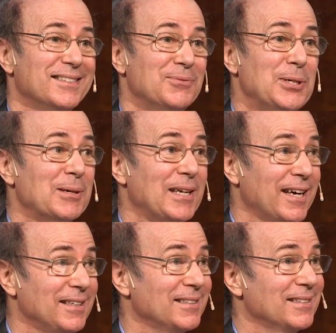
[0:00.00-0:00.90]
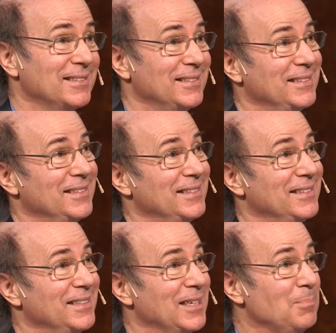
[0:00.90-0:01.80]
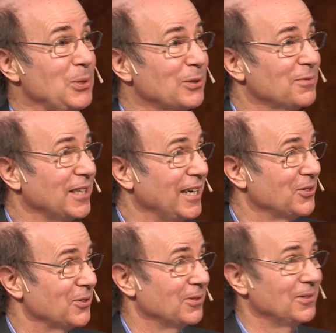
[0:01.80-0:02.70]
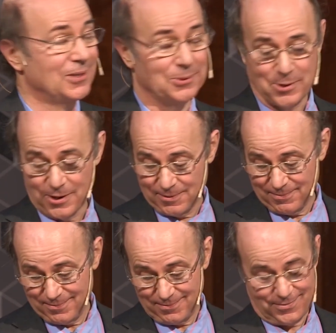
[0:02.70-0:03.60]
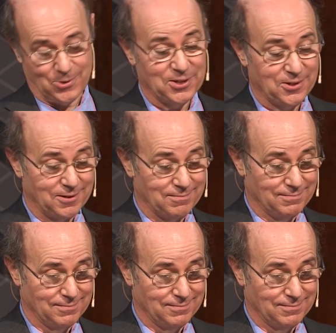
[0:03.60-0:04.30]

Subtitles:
we can get a beautiful answer to our question.